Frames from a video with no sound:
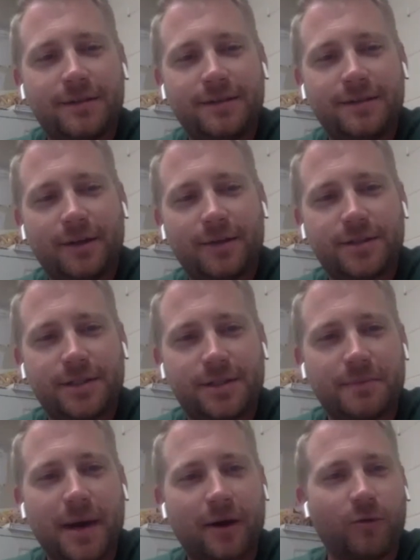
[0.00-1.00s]
it's just
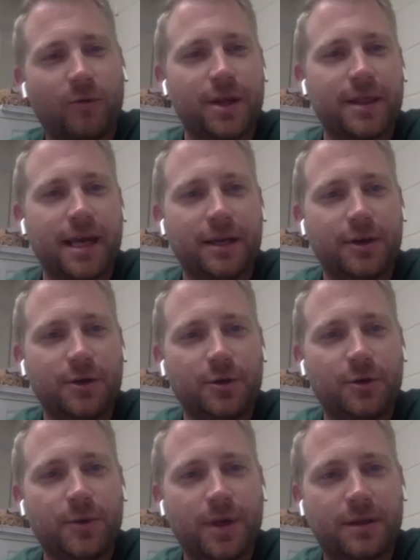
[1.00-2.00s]
a matter of what they can
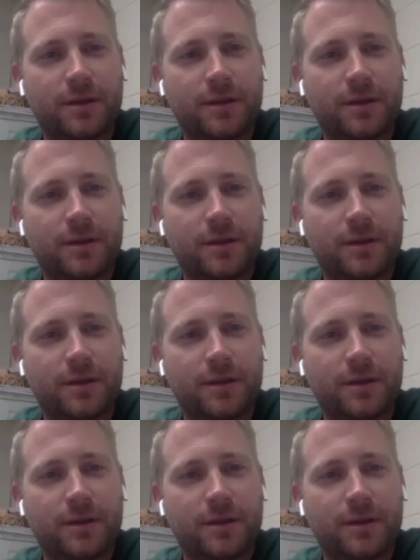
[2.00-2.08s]
do with